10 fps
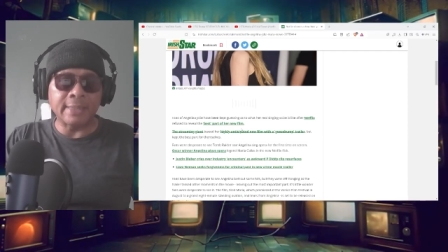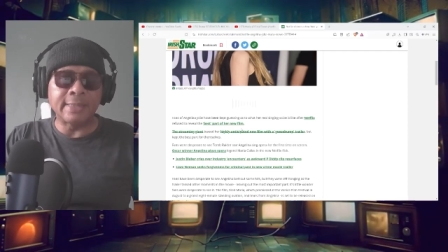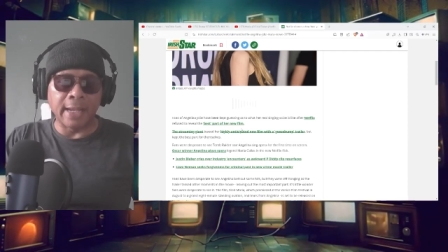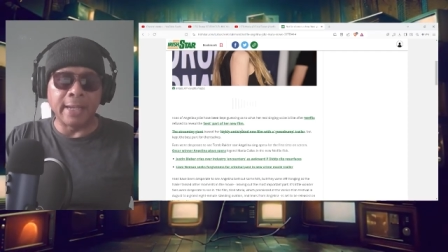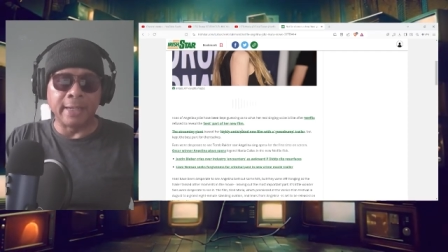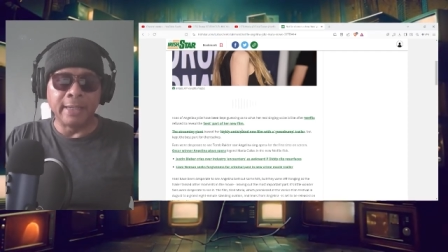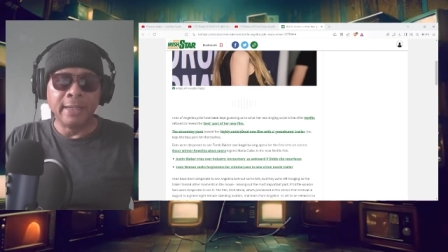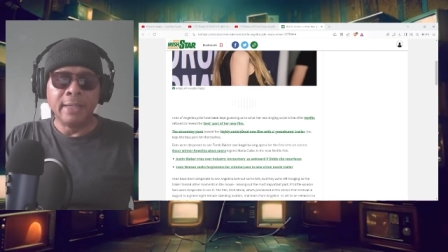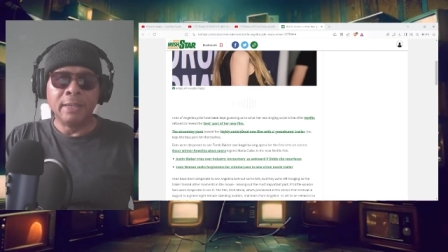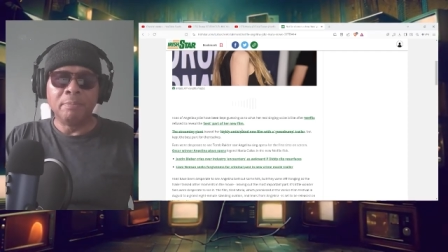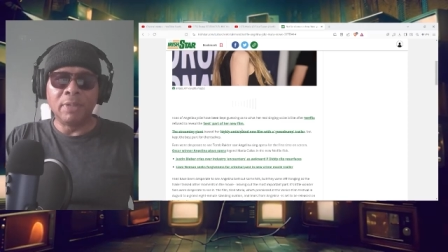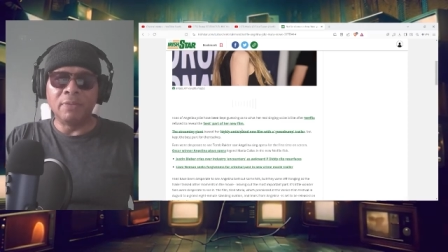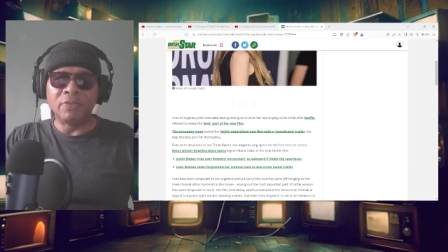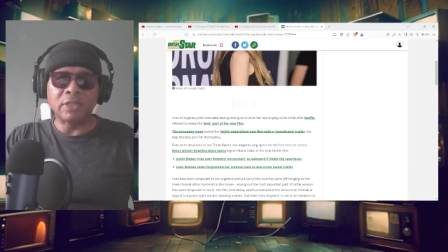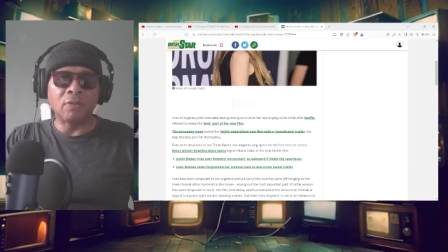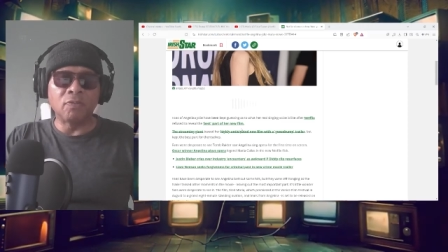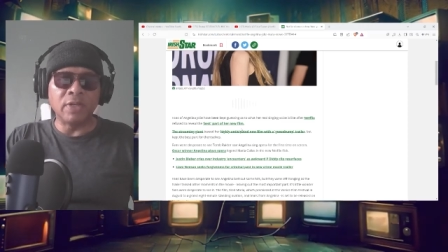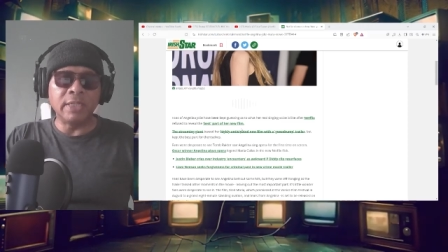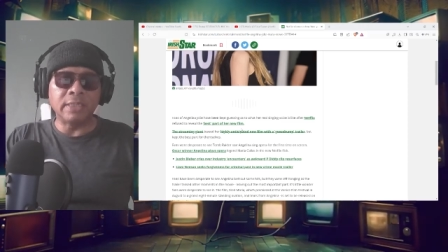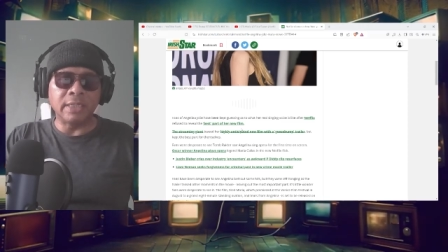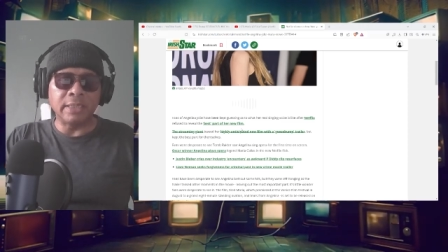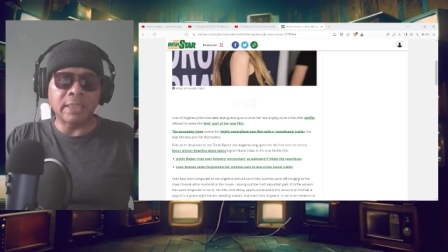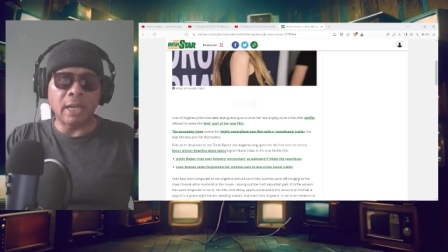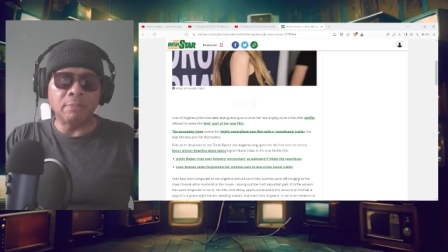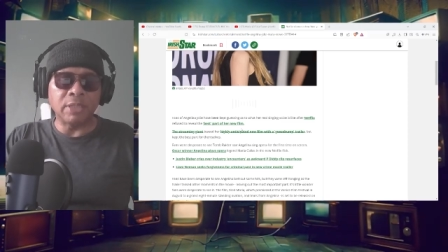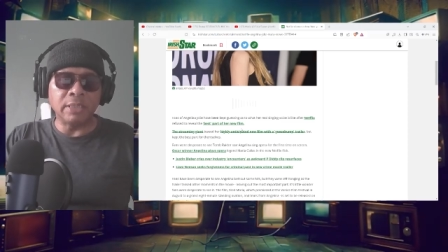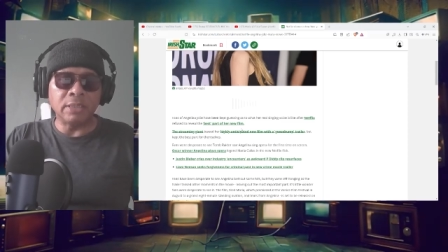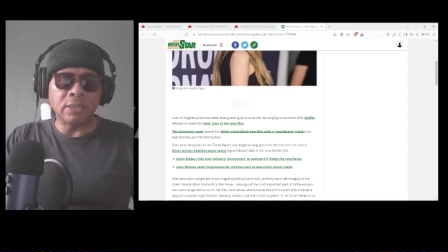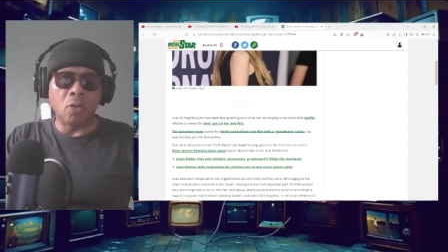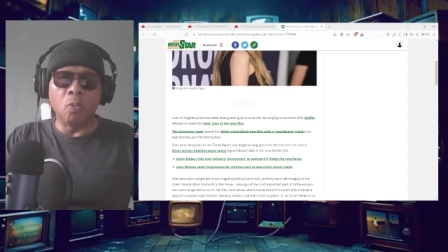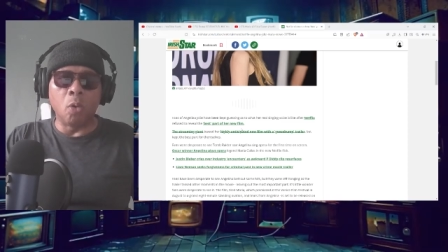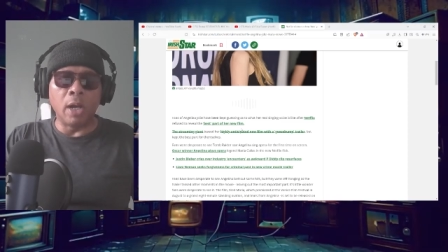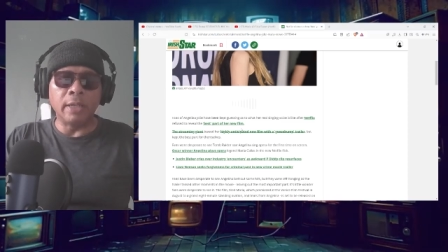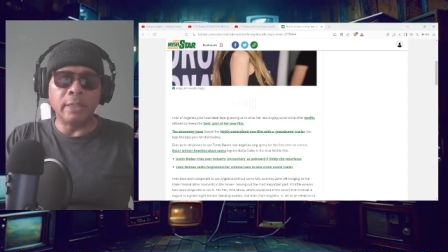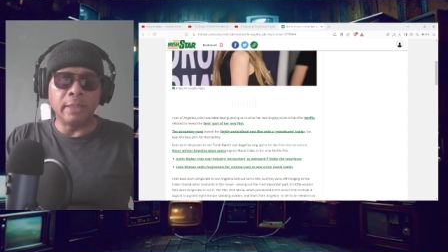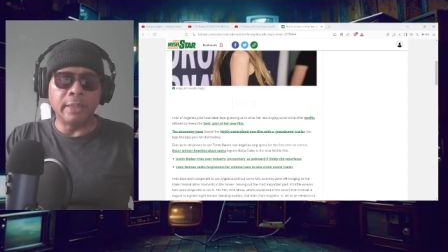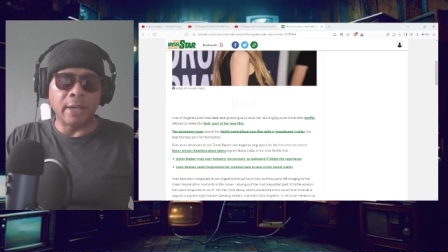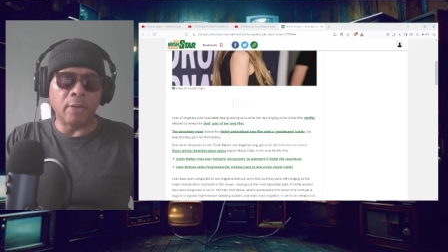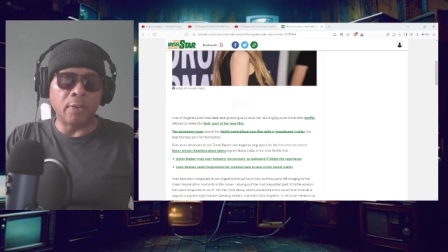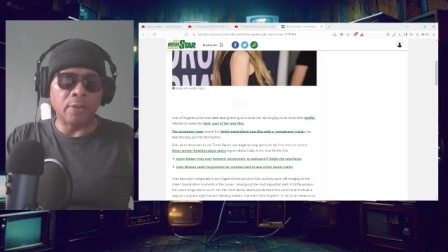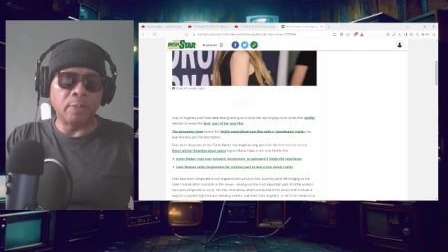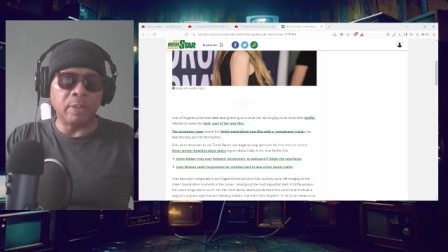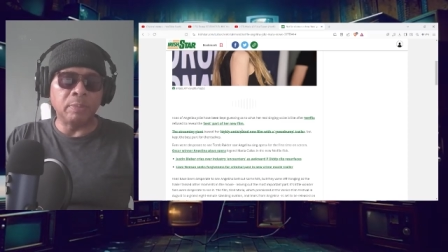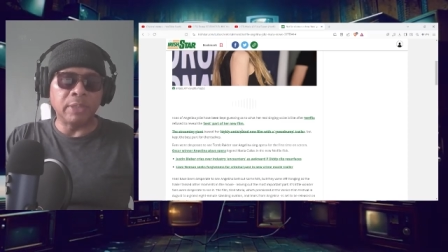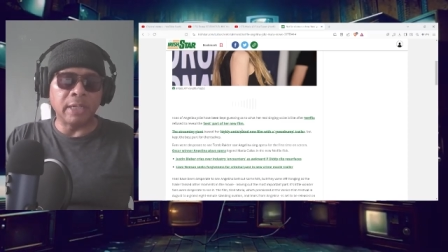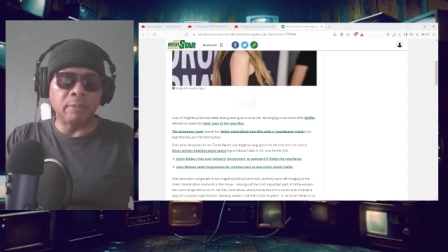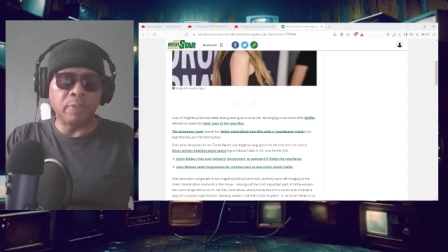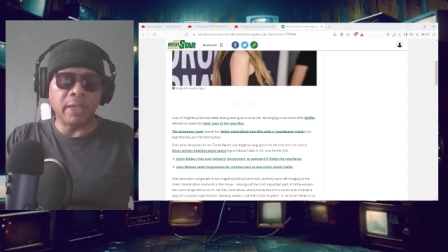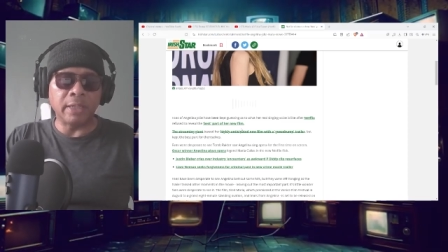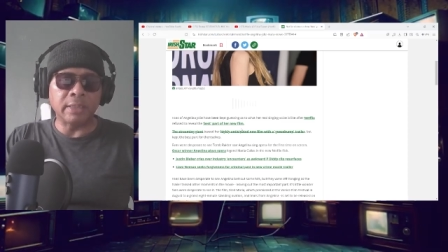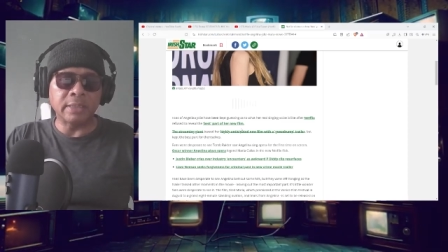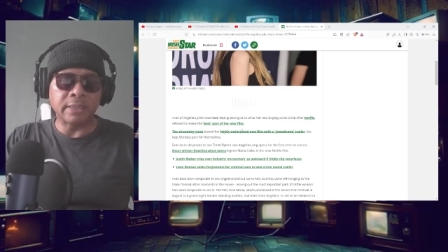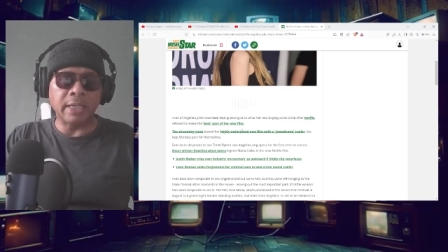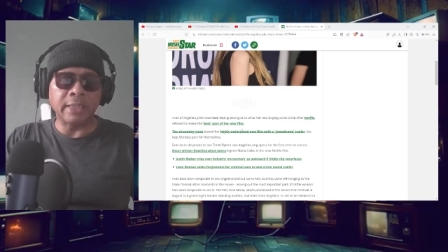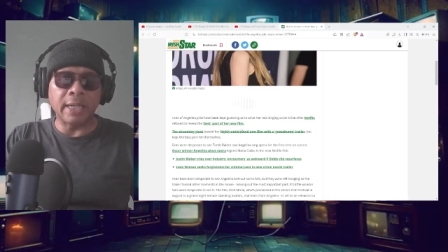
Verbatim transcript: sing. But for some reason, these companies don't want their the people that they pick to sing.